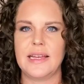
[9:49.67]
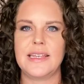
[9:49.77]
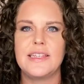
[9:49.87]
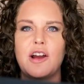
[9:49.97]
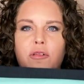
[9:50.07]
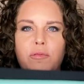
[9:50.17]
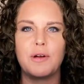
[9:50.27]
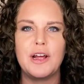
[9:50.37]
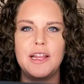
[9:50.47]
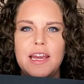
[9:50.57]
is a
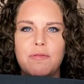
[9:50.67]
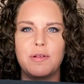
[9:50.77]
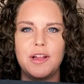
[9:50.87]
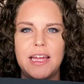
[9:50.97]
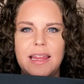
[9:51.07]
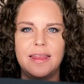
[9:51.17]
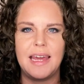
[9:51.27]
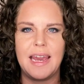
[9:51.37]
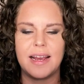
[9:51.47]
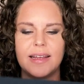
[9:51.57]
really, really
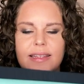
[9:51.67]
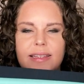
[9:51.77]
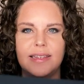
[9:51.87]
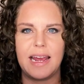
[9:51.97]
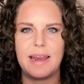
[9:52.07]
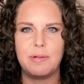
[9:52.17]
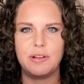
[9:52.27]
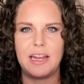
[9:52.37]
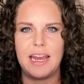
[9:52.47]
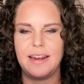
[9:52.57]
thick, stable knit.